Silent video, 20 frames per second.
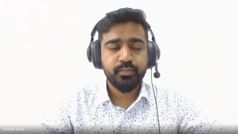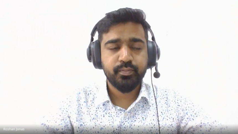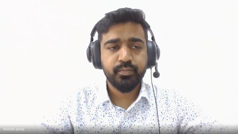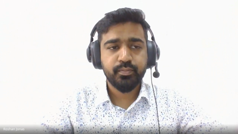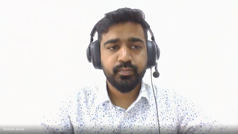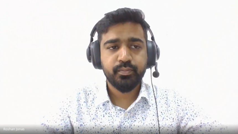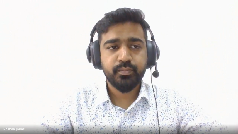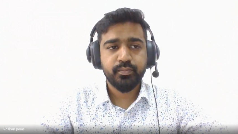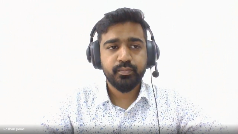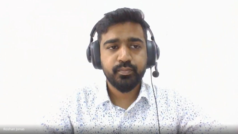
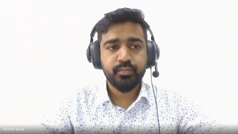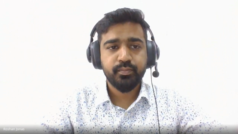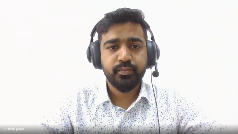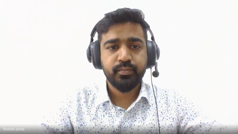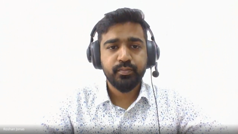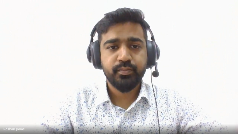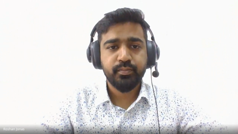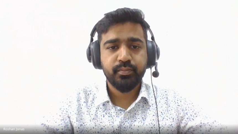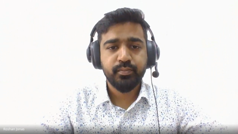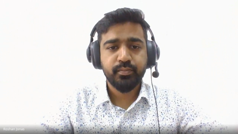
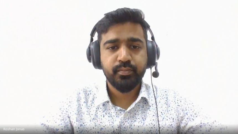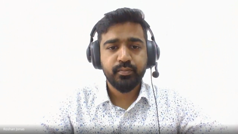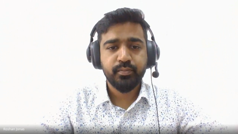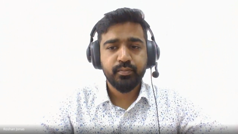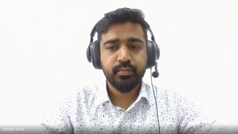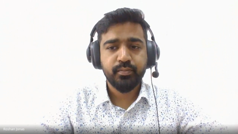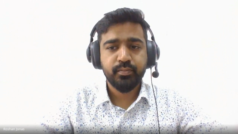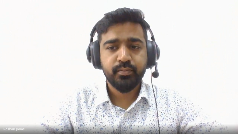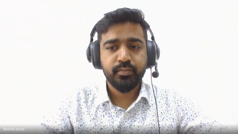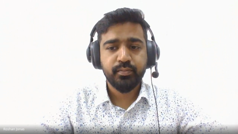
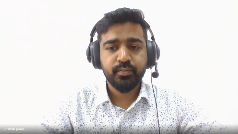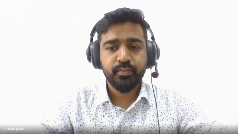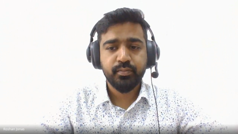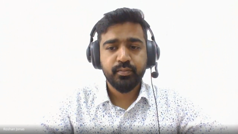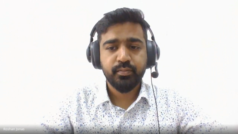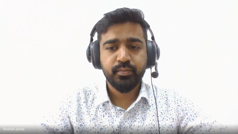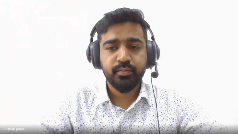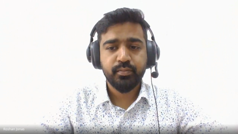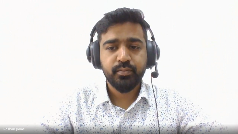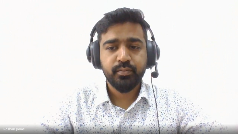
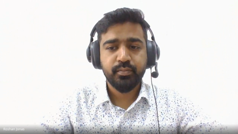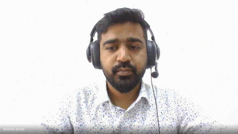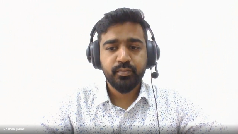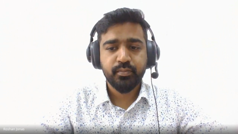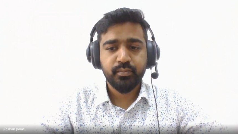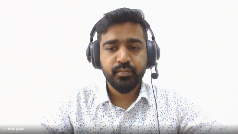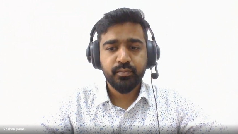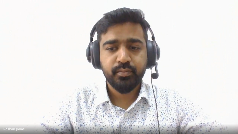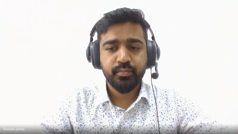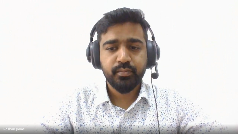
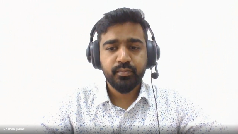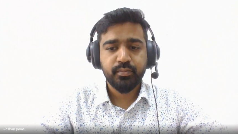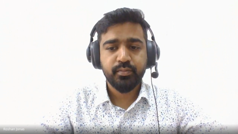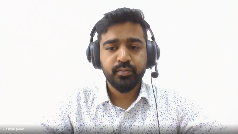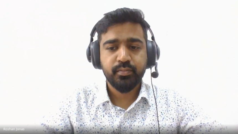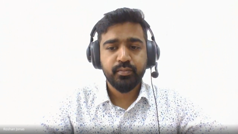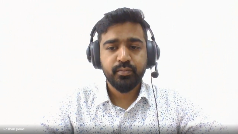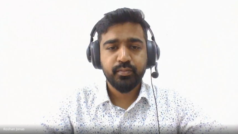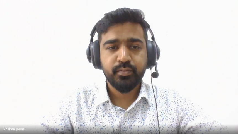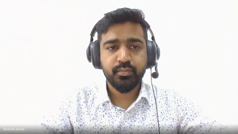
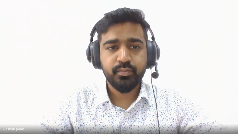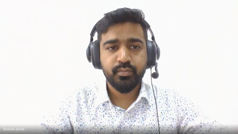(no one is talking)